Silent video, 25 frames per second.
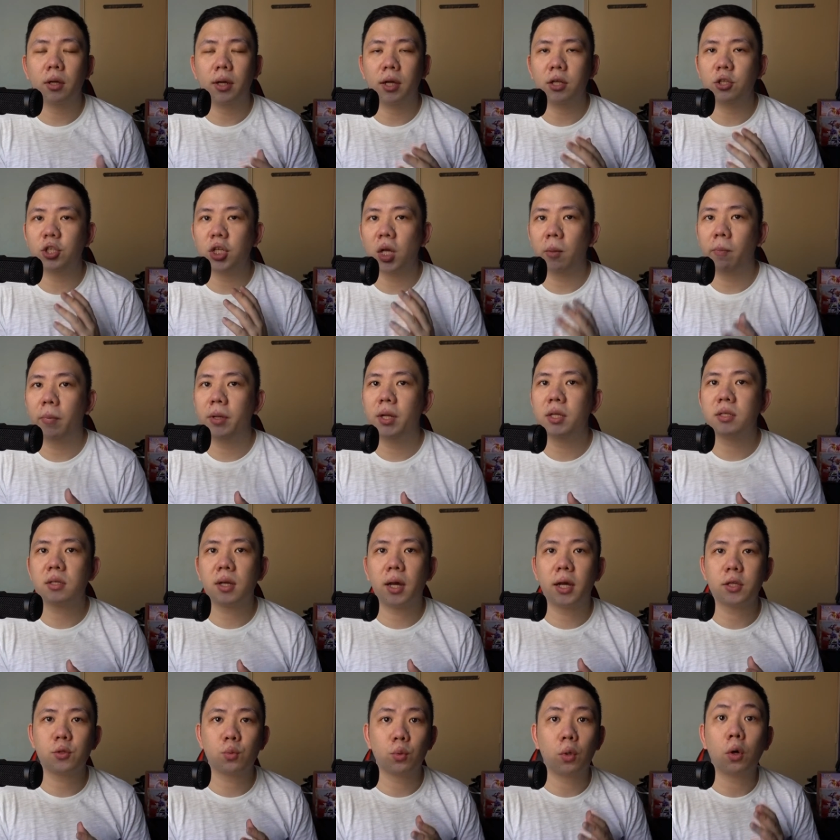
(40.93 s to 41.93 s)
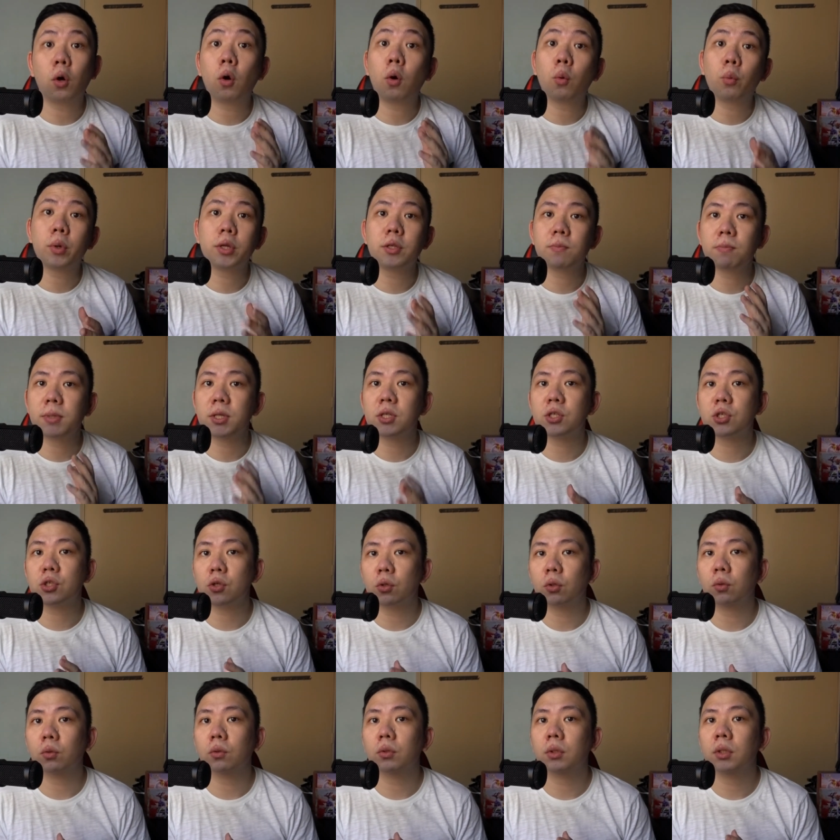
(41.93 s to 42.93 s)
and Japanese cards will always be
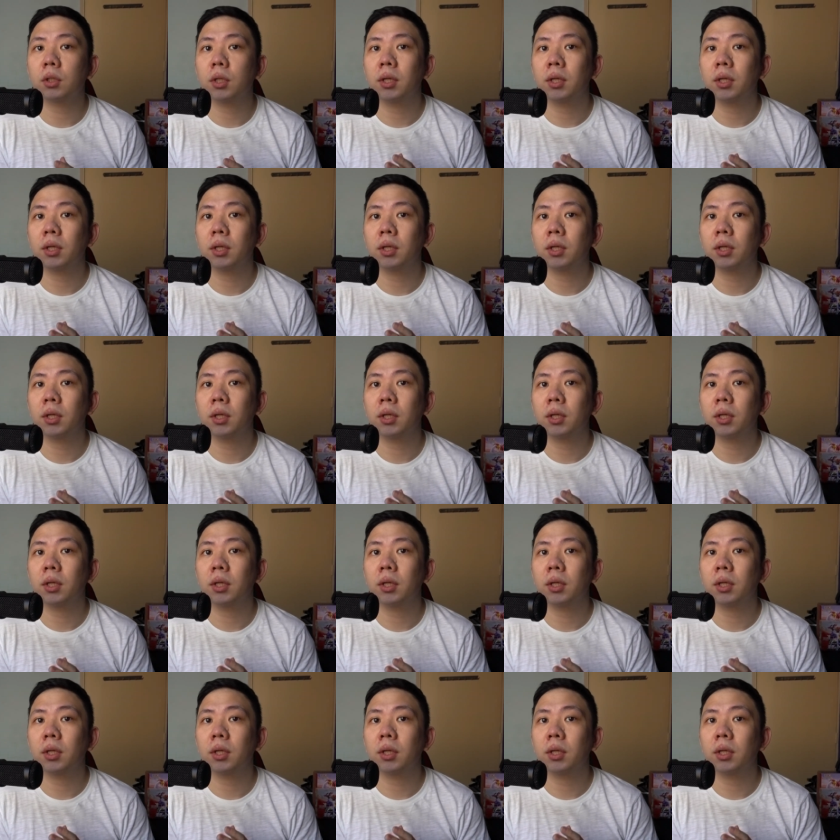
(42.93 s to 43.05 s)
sold